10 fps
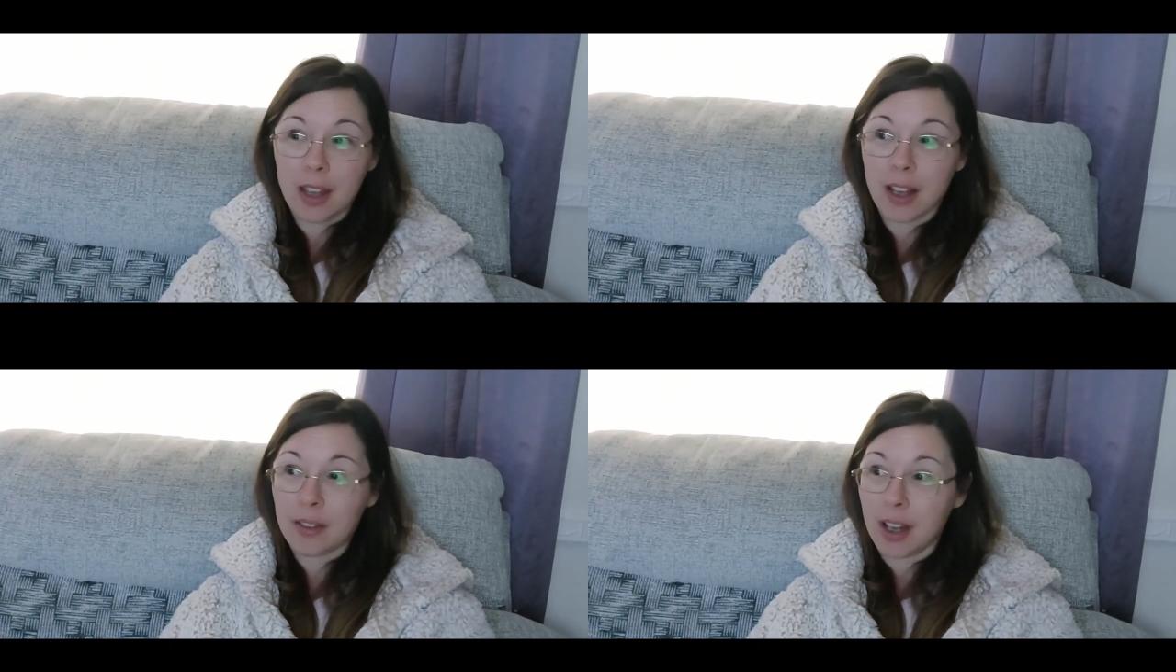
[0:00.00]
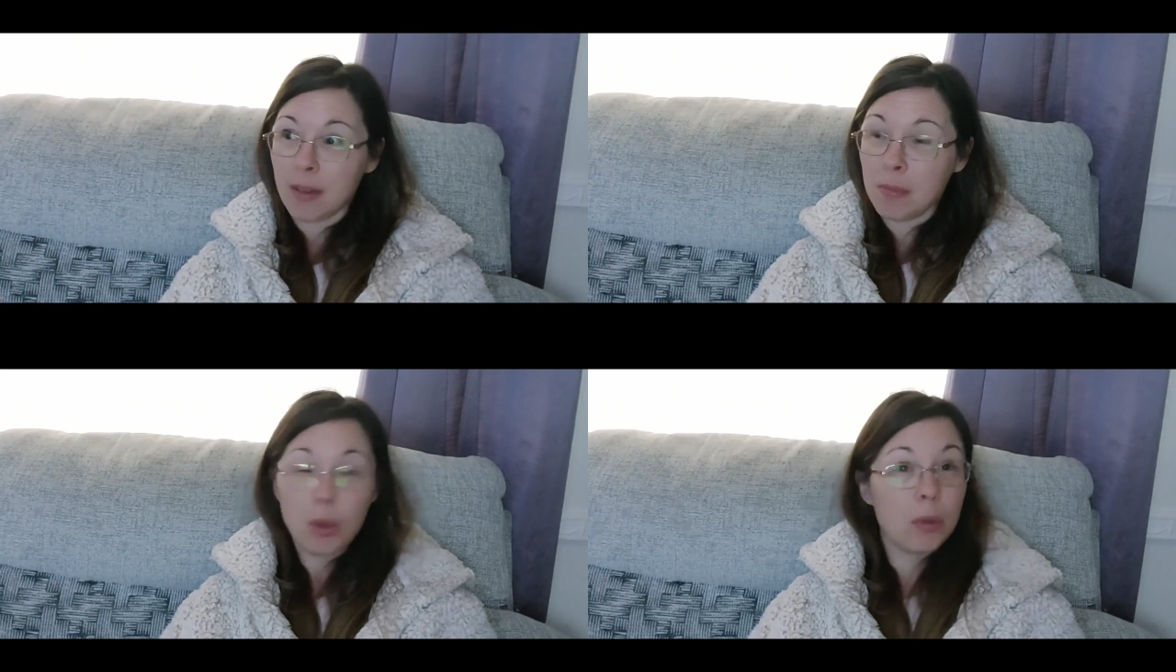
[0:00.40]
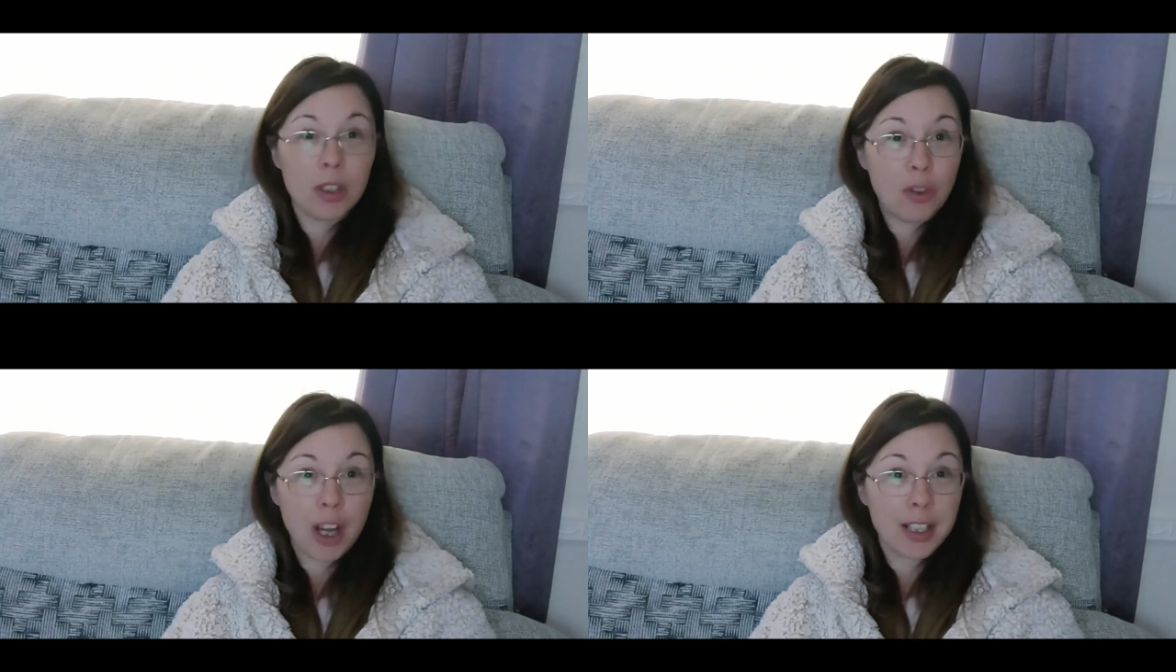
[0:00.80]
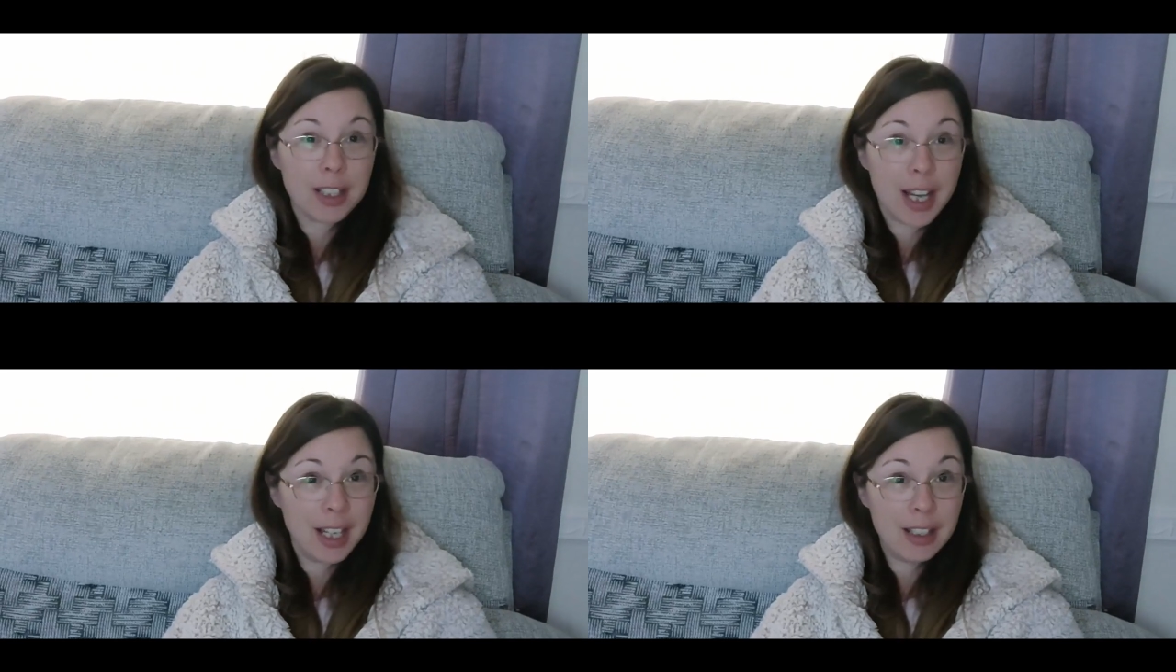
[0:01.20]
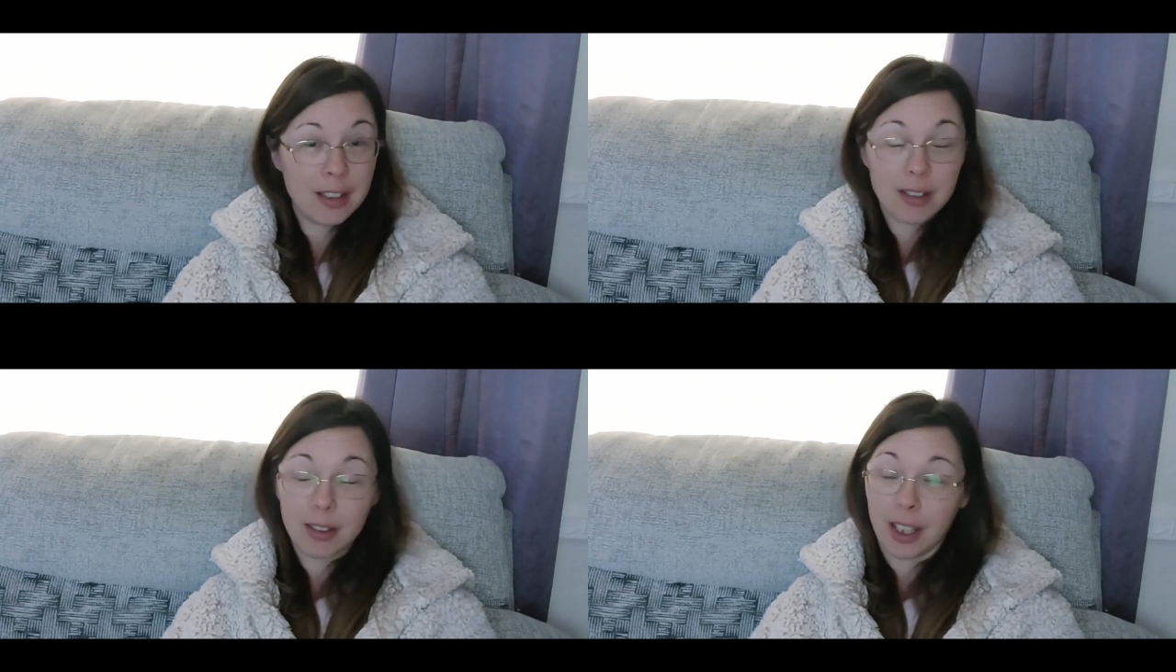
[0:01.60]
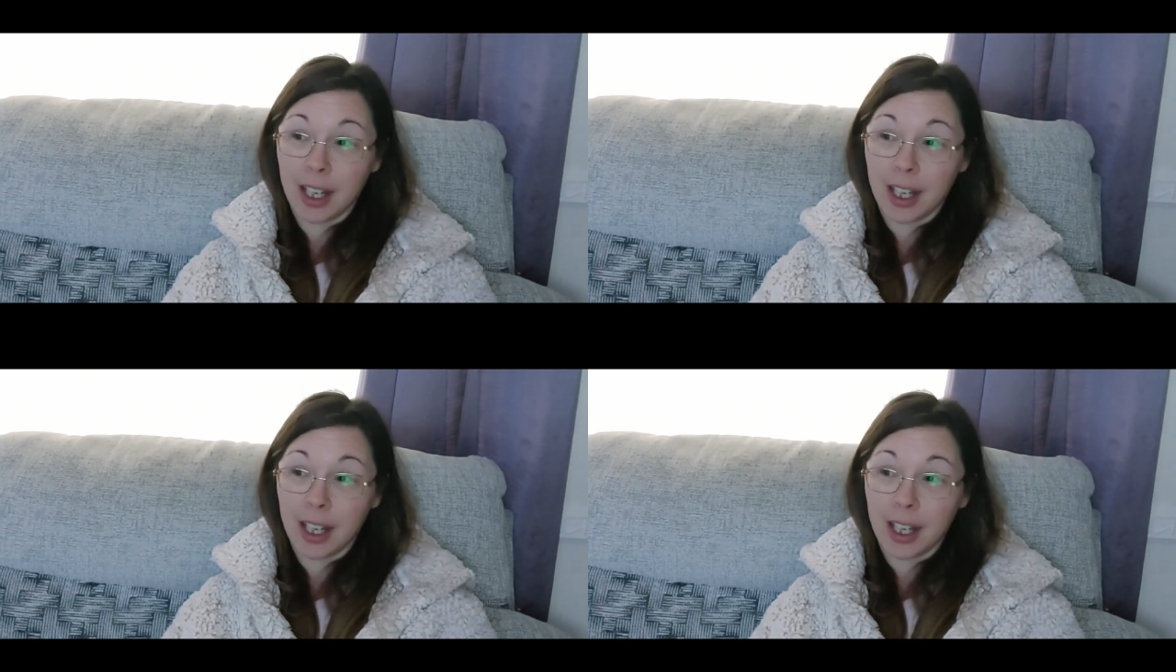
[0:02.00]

I'm losing track of days.